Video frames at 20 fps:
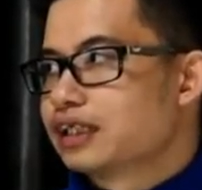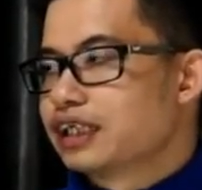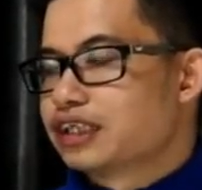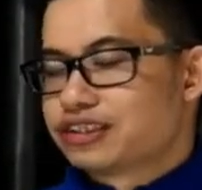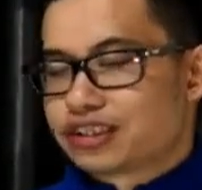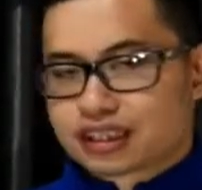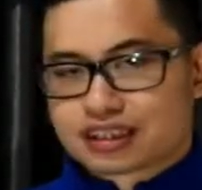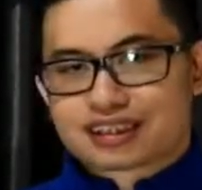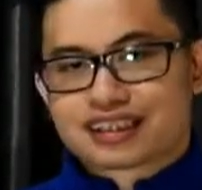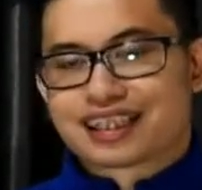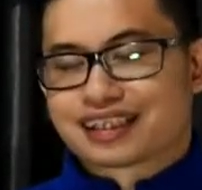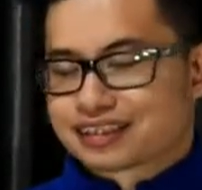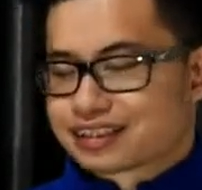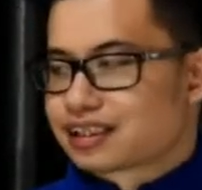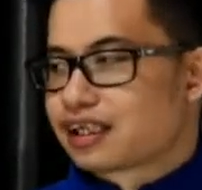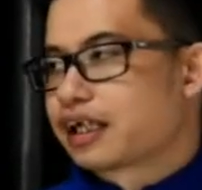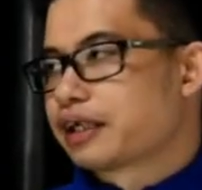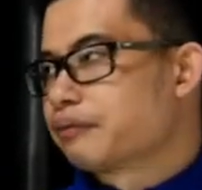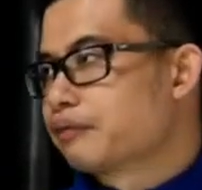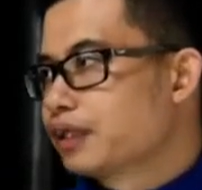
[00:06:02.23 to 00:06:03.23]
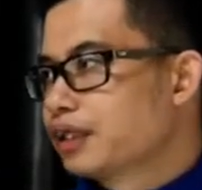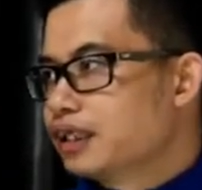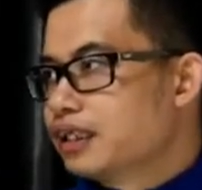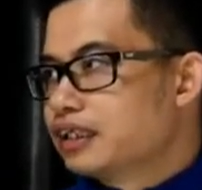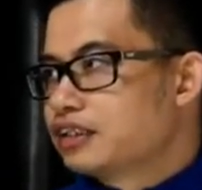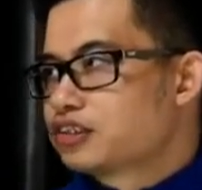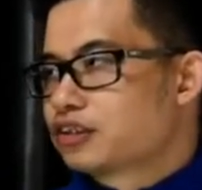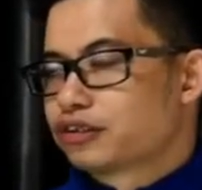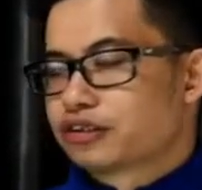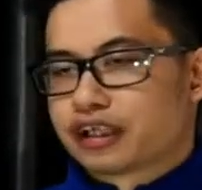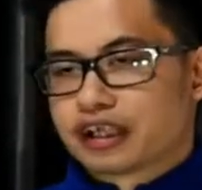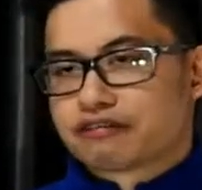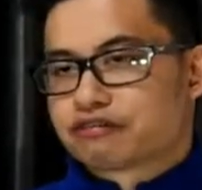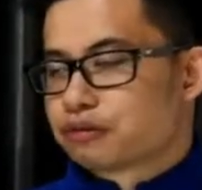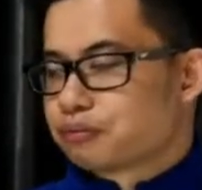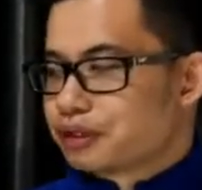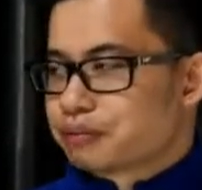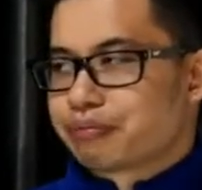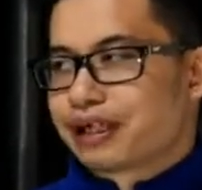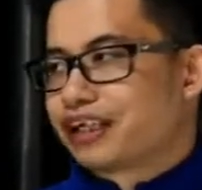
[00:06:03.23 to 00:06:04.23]
It just takes time. So you have to
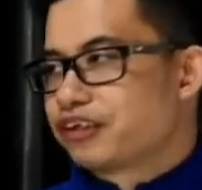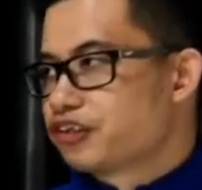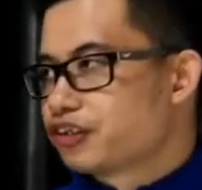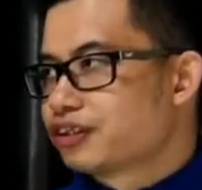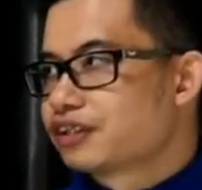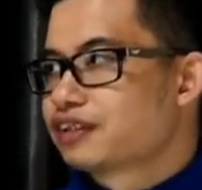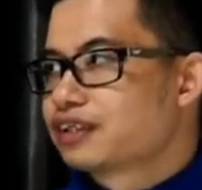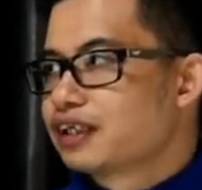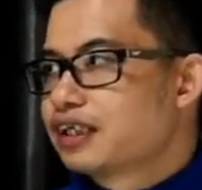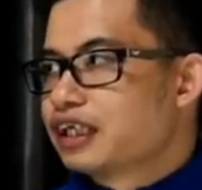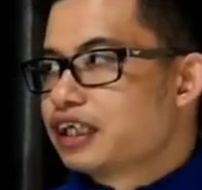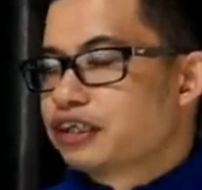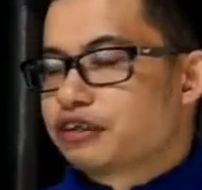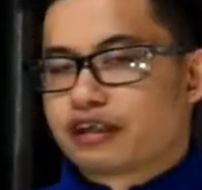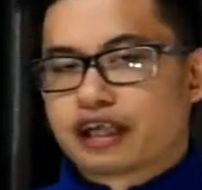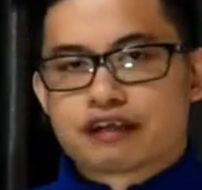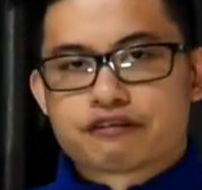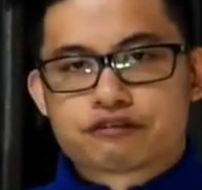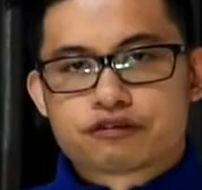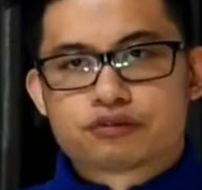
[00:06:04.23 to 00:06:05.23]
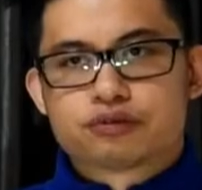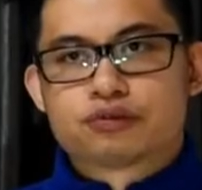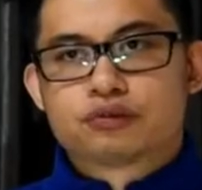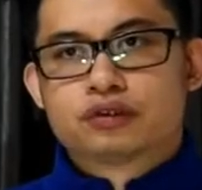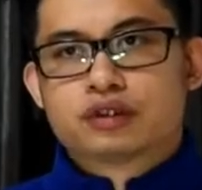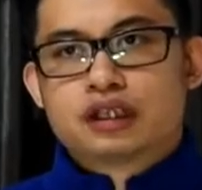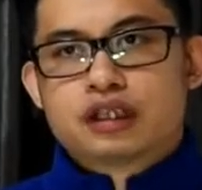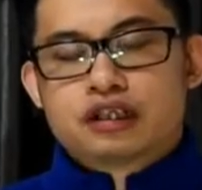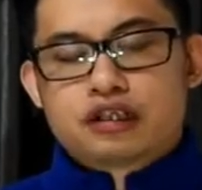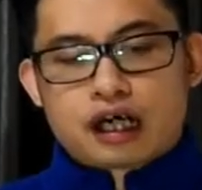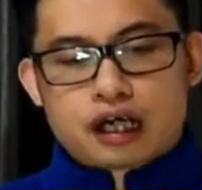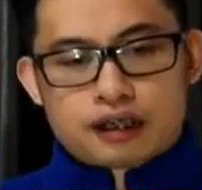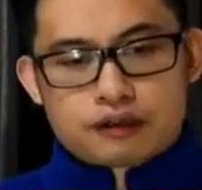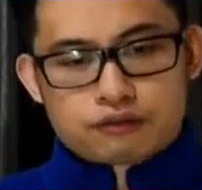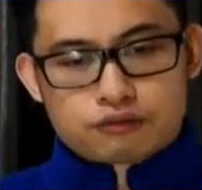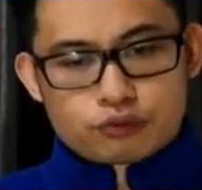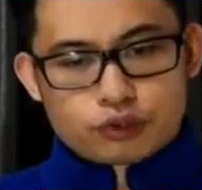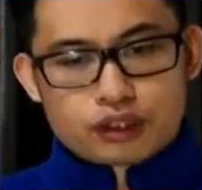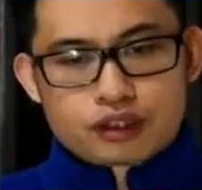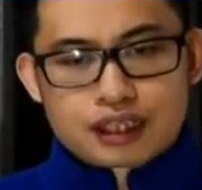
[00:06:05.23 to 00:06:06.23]
be patient. You have to
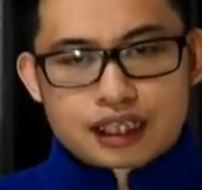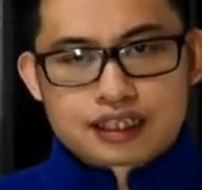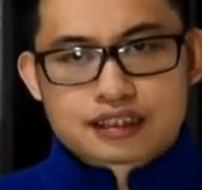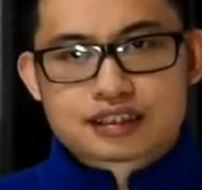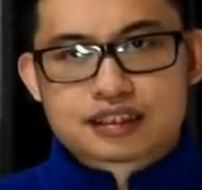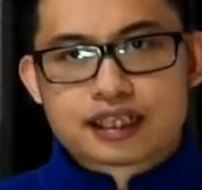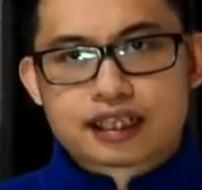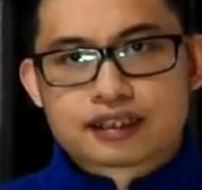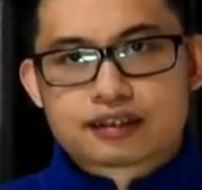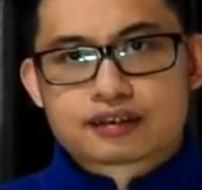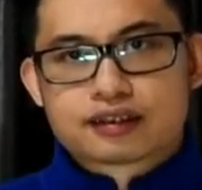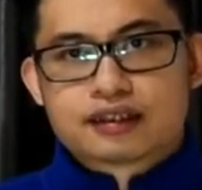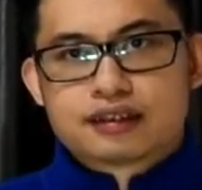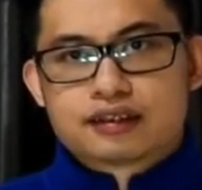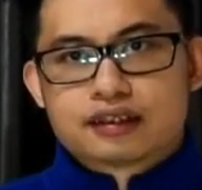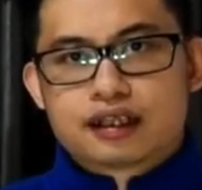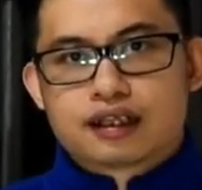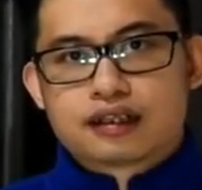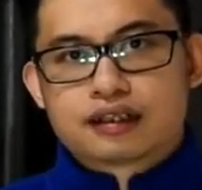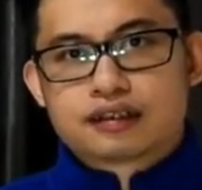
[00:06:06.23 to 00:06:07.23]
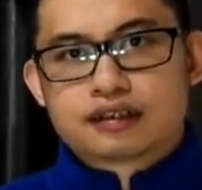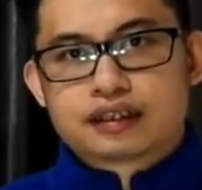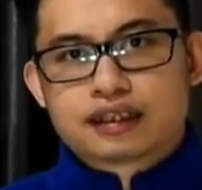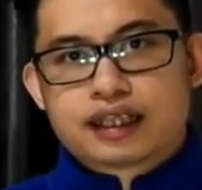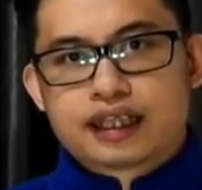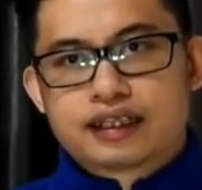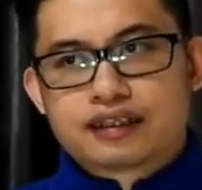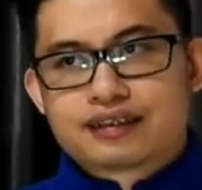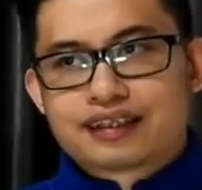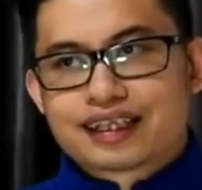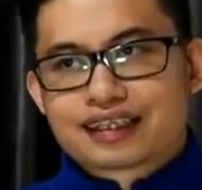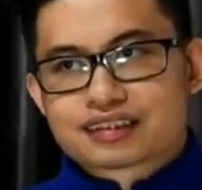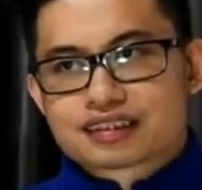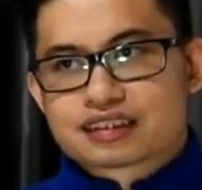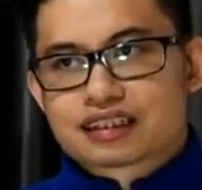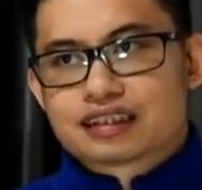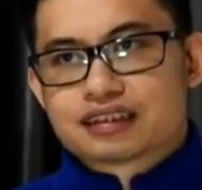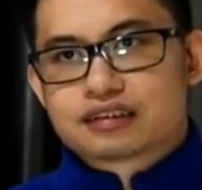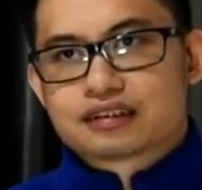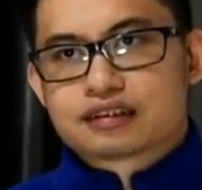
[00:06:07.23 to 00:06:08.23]
realize that it takes
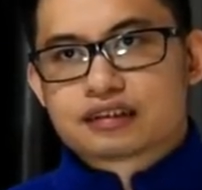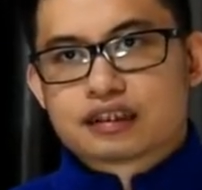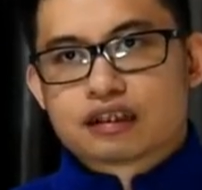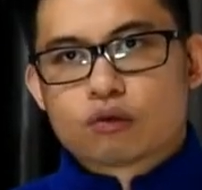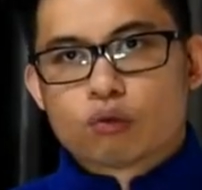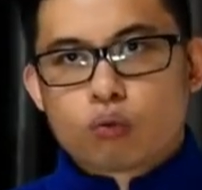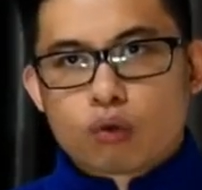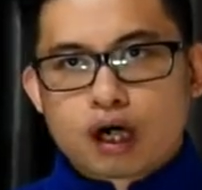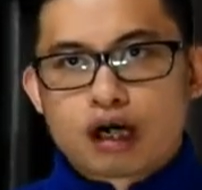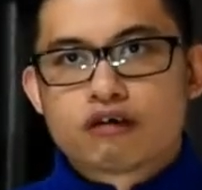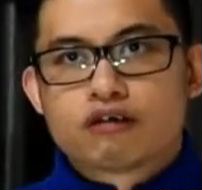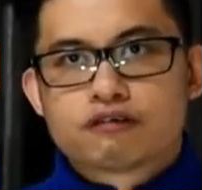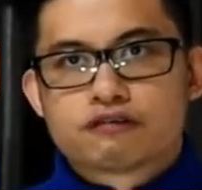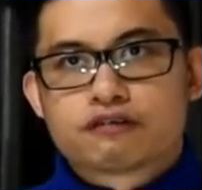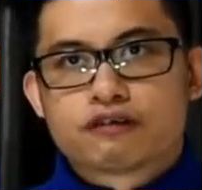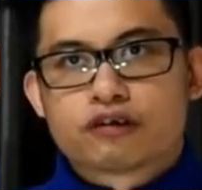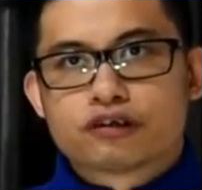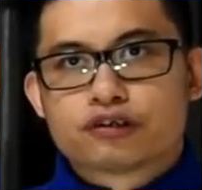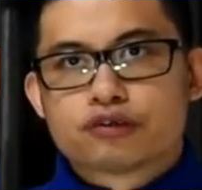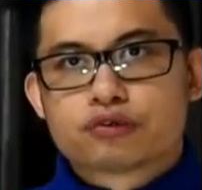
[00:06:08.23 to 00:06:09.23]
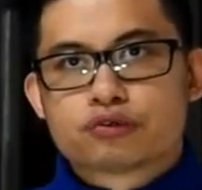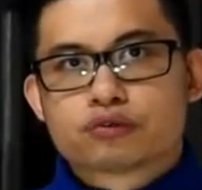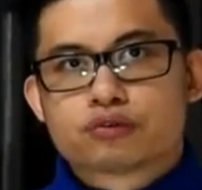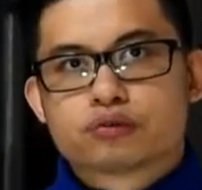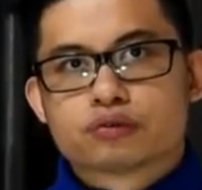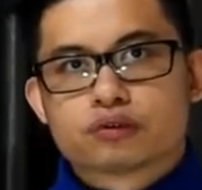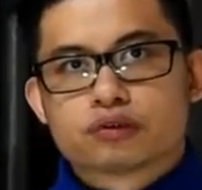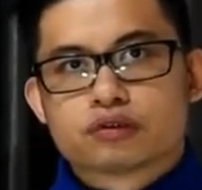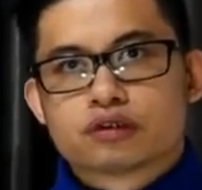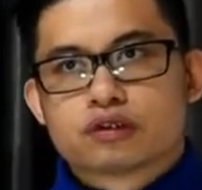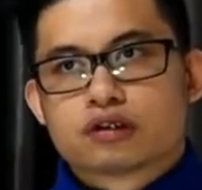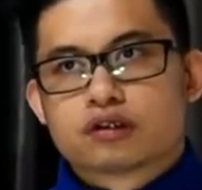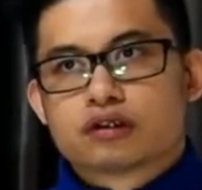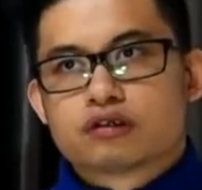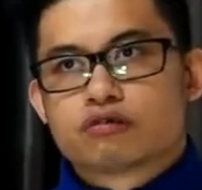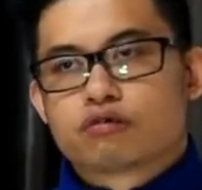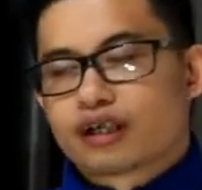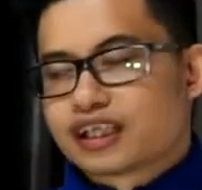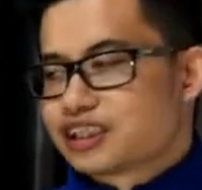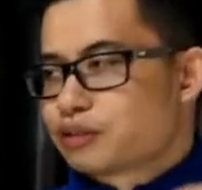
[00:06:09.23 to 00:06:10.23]
a while for you to
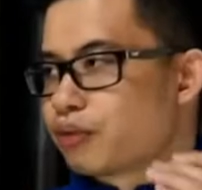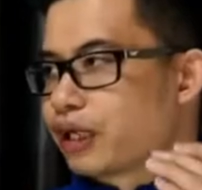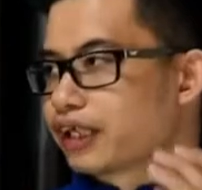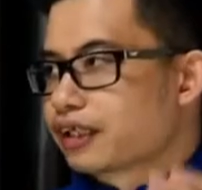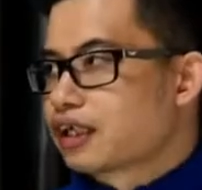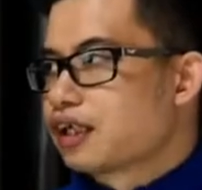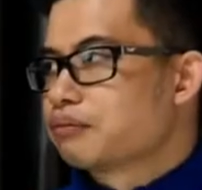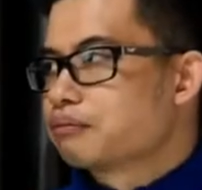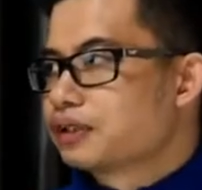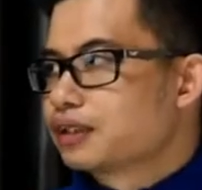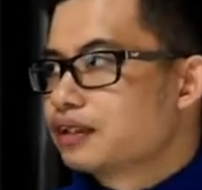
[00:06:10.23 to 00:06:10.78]
rise back up.